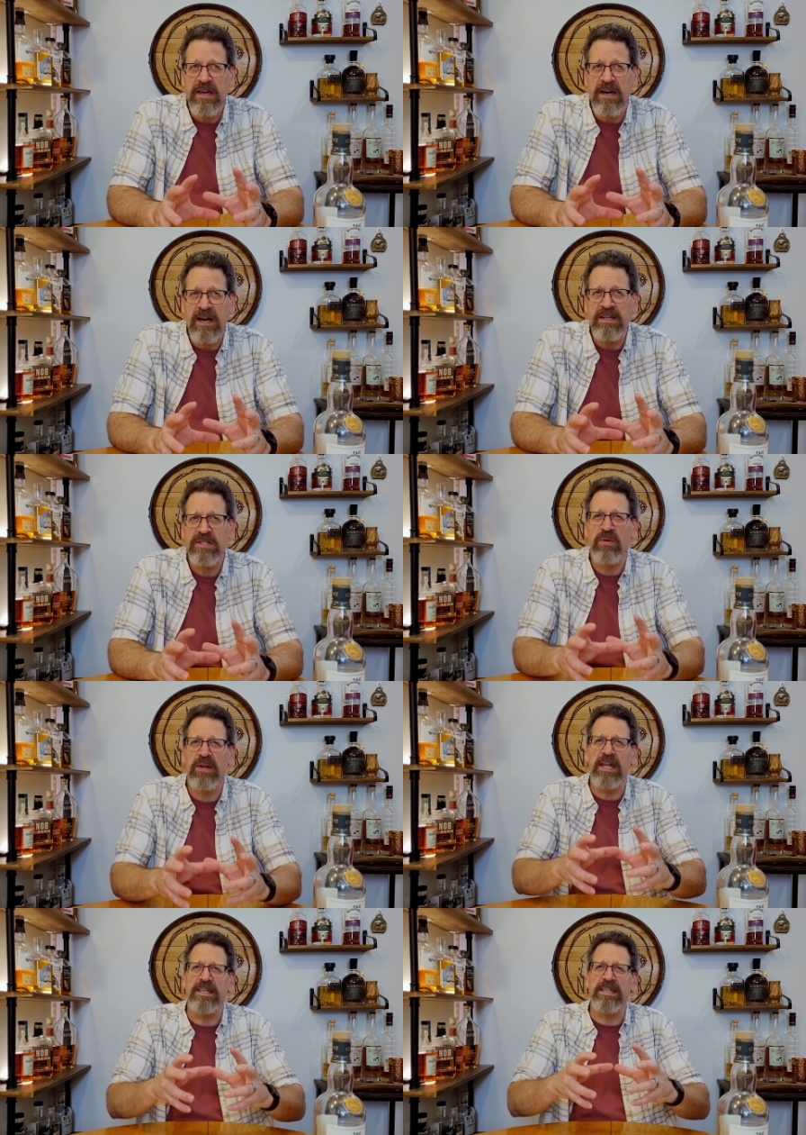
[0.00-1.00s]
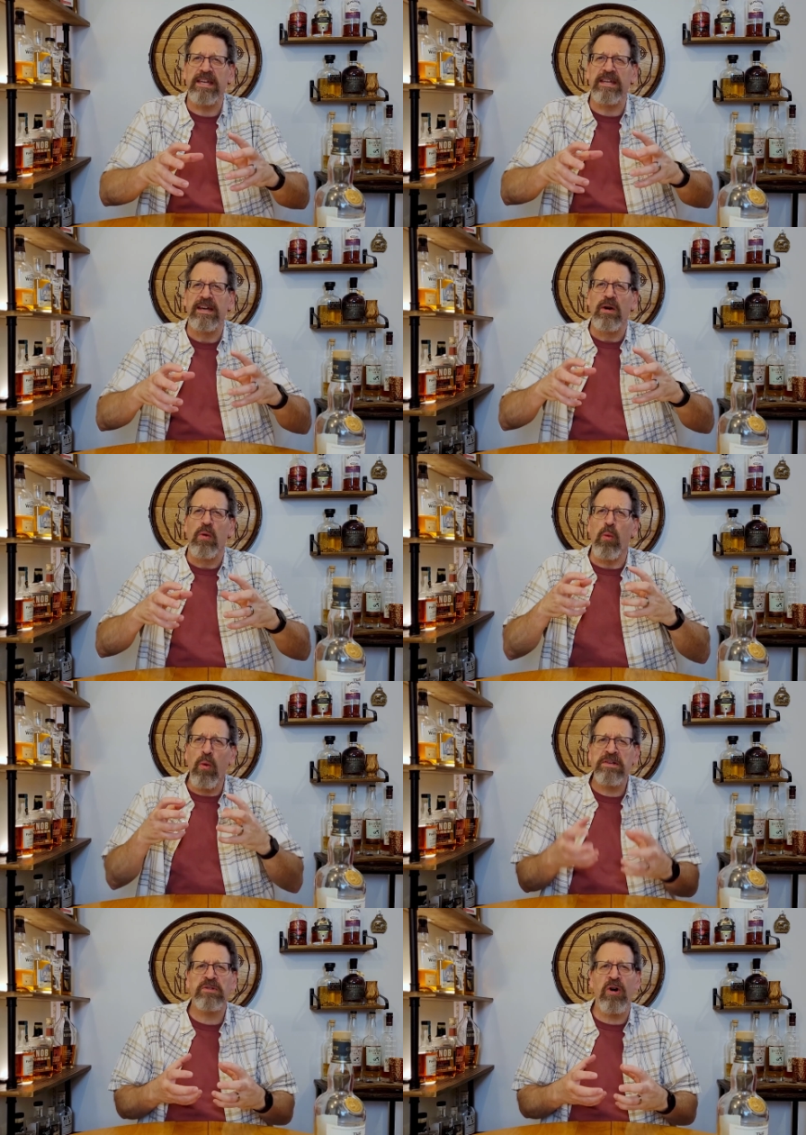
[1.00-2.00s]
Uh, so it it it
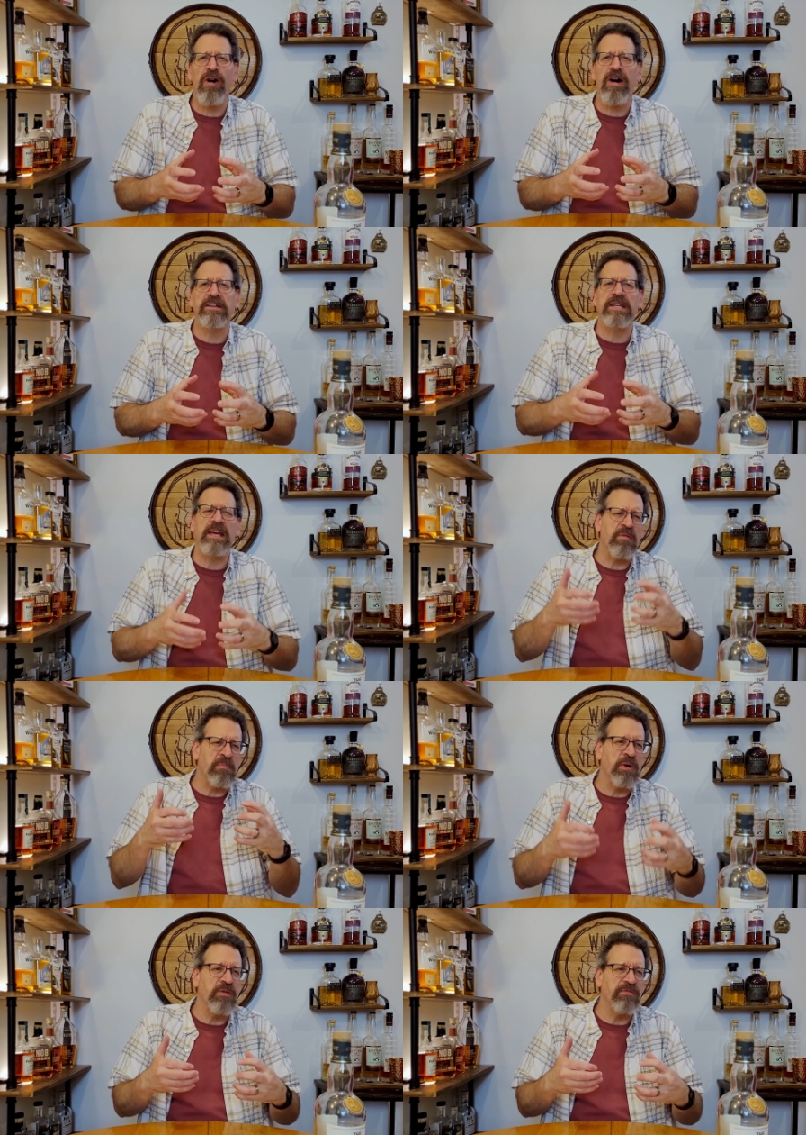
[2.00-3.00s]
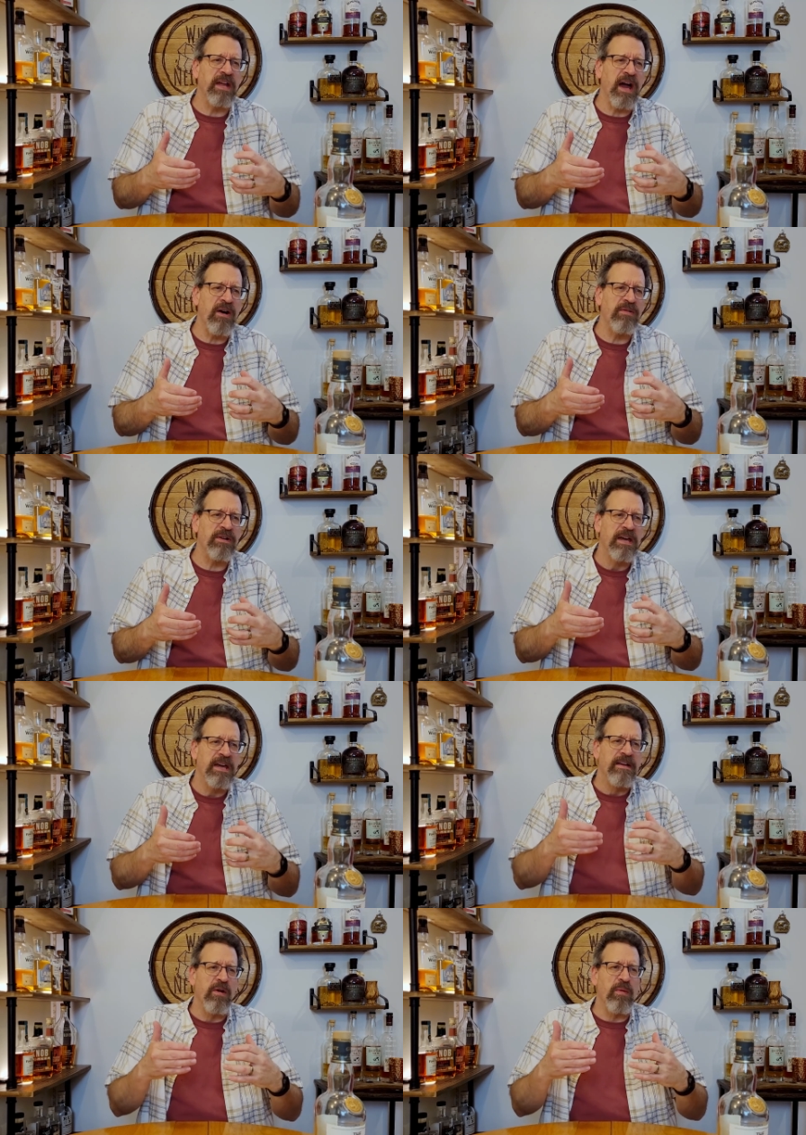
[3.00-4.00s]
was hot, even proofed down.
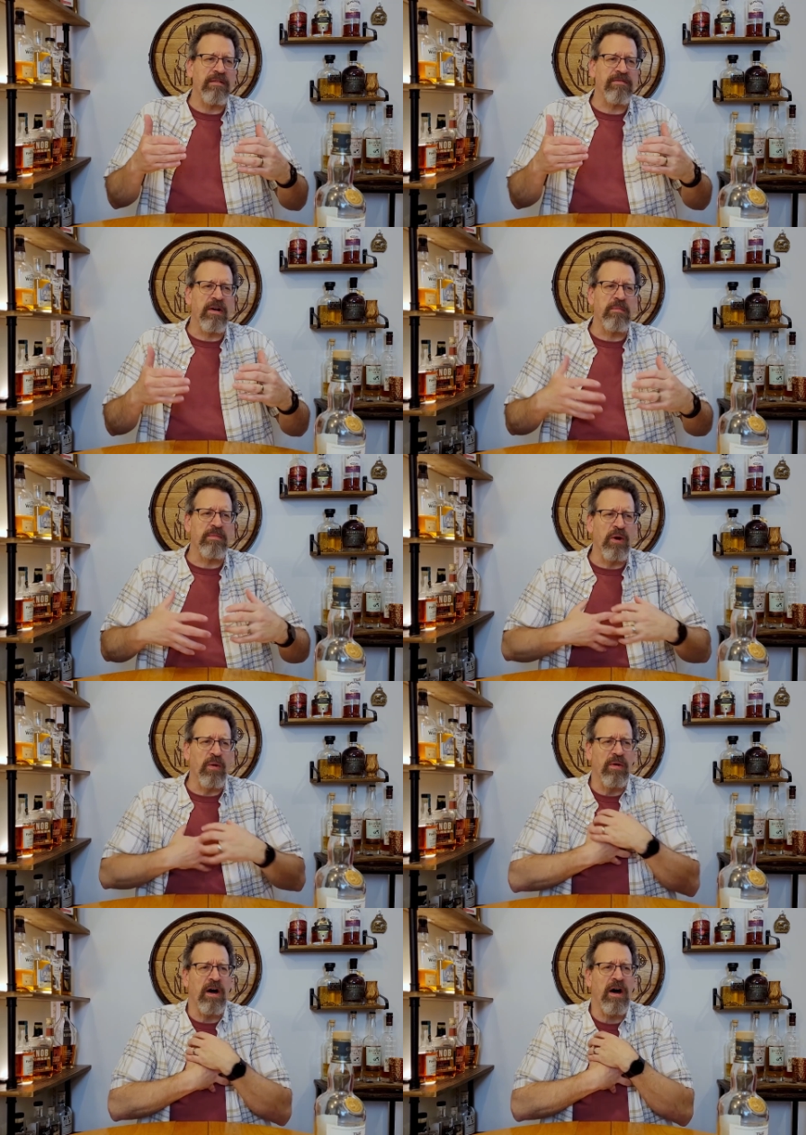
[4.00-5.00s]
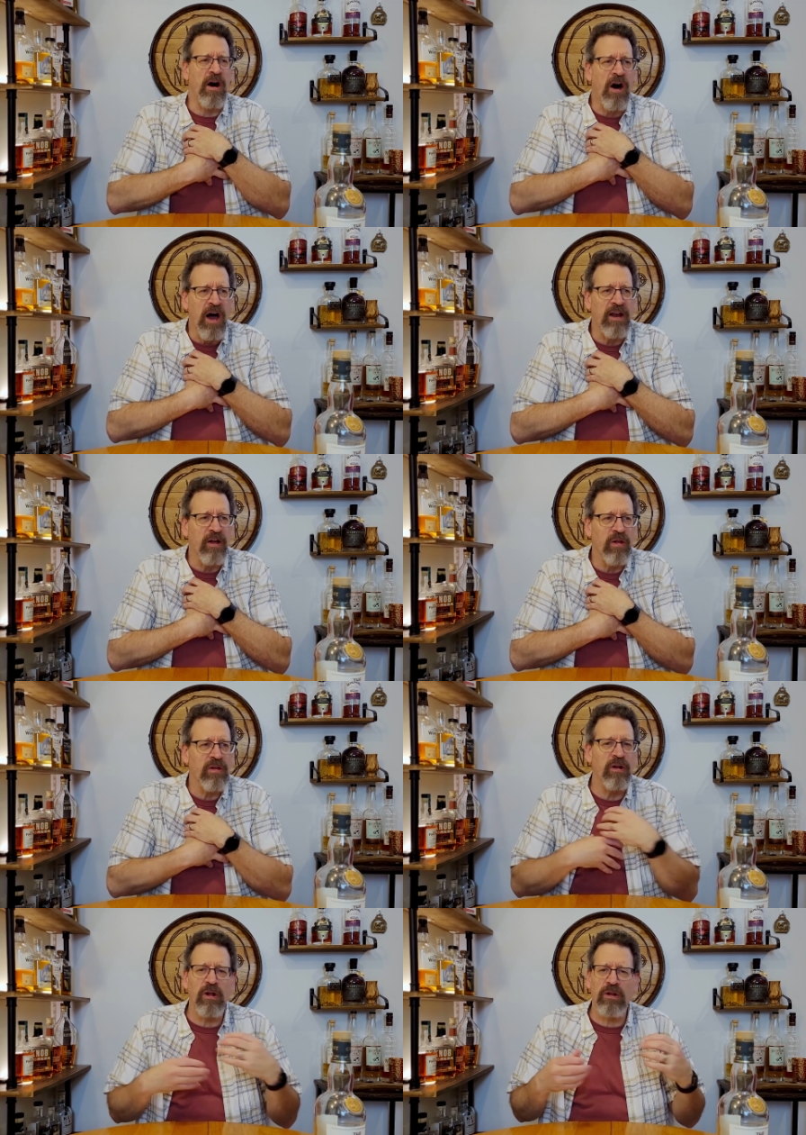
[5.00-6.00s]
It went from you know hot
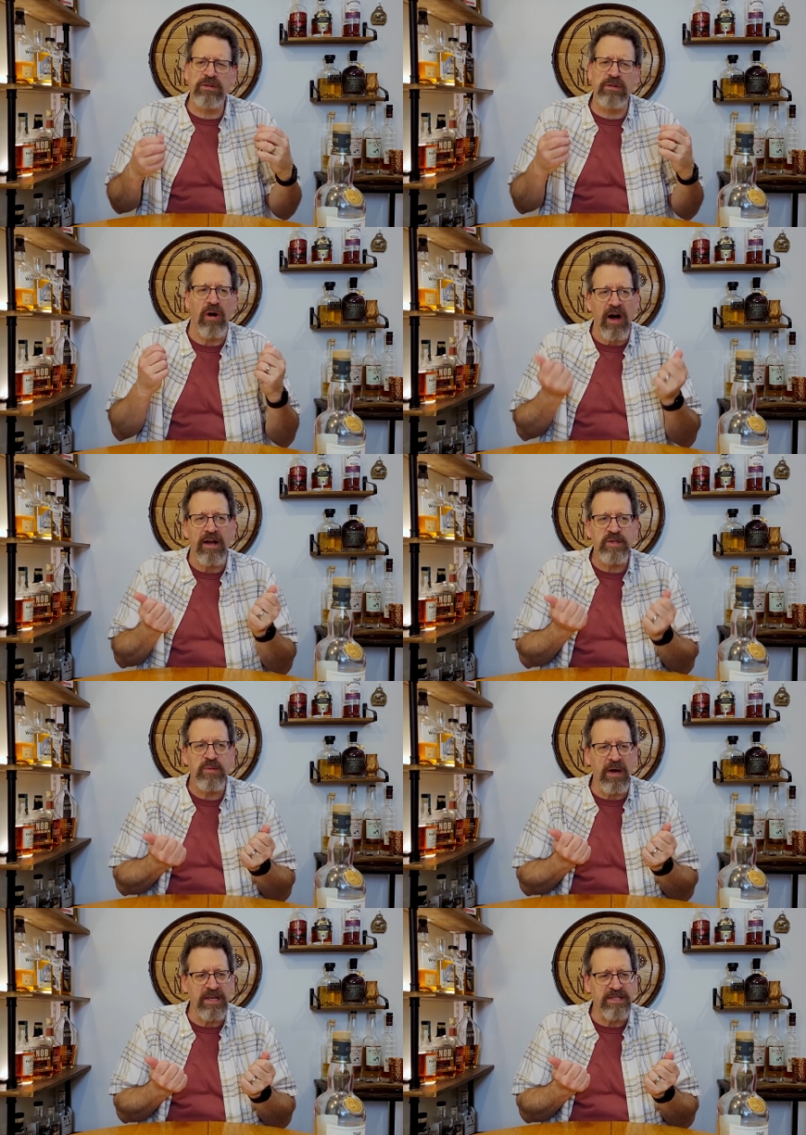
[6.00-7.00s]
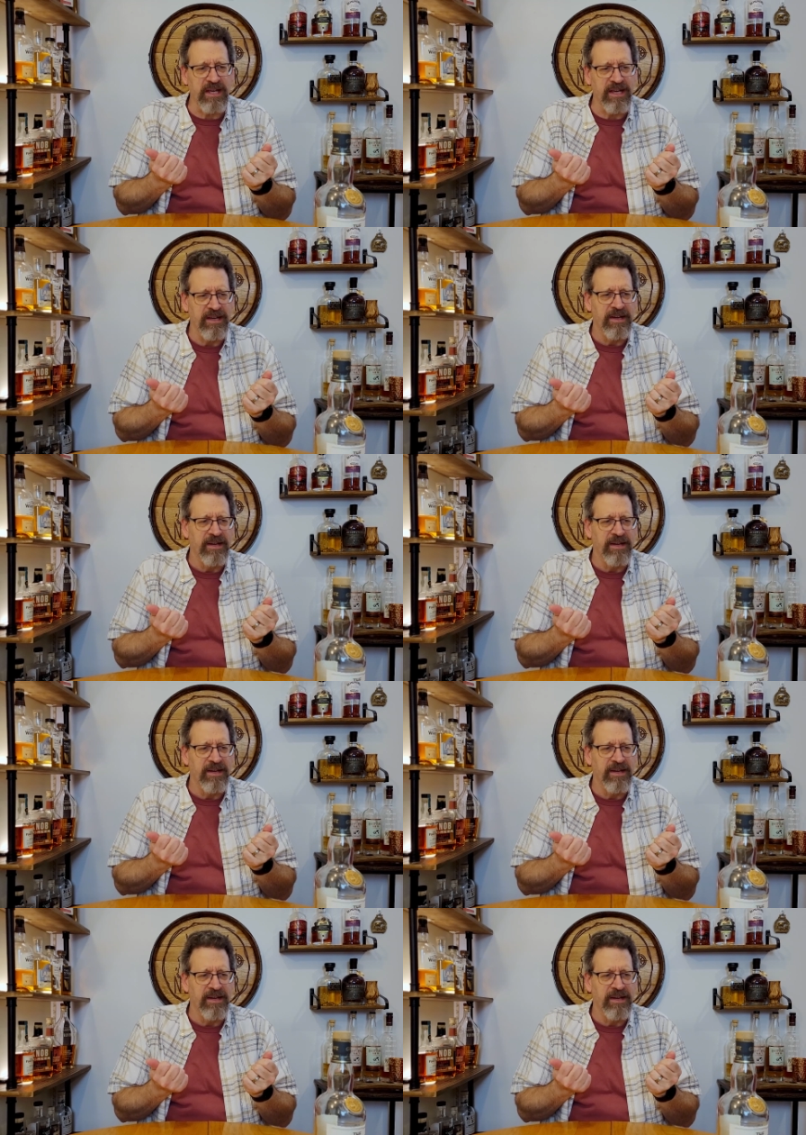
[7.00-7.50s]
alcohol to hot spicy.